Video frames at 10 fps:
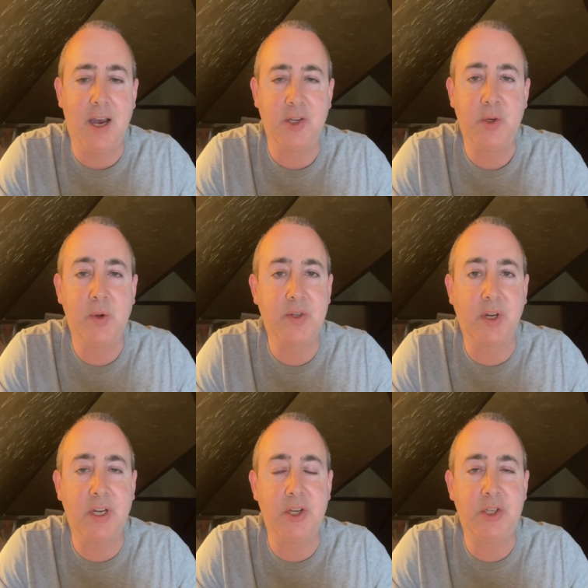Shooters are
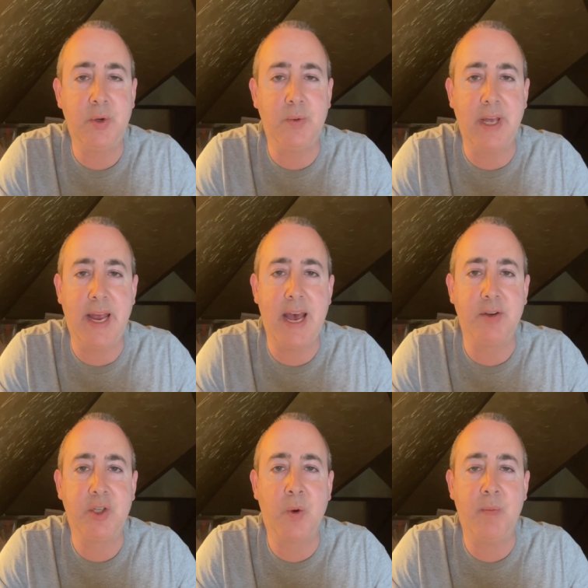going to shoot. They have a
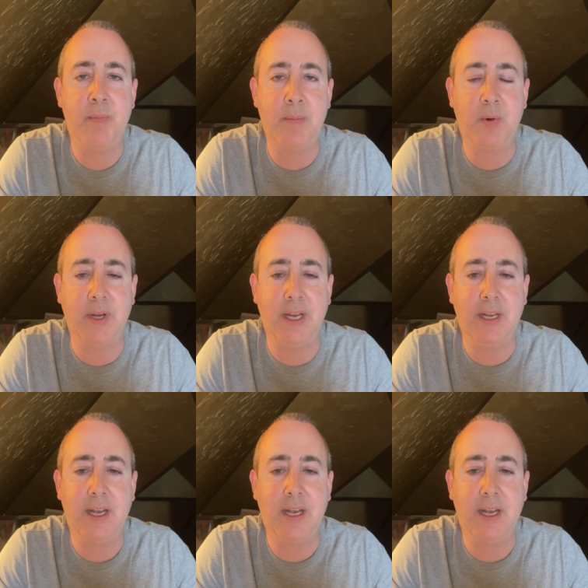short memory.